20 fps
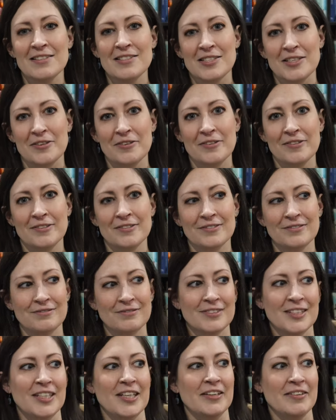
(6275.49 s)
So,
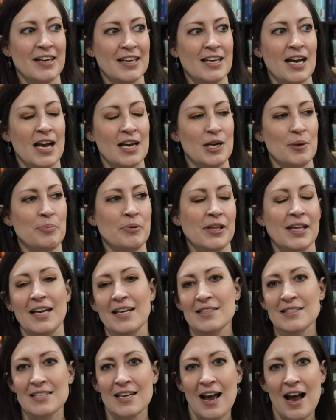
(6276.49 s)
you know, I kind of
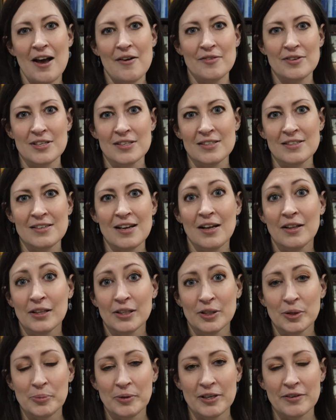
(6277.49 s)
planned to have a, a
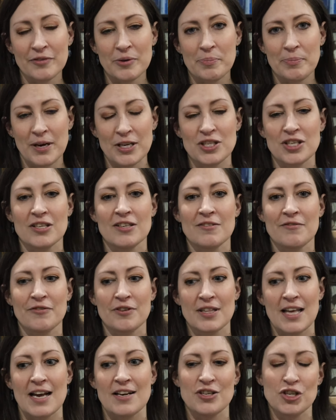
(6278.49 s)
little bit of a budget
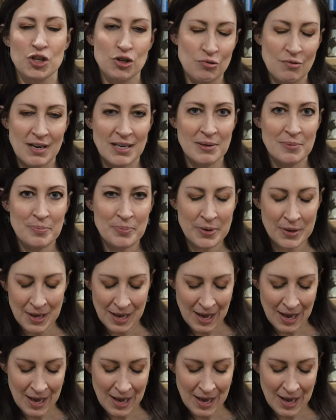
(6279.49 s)
for that trip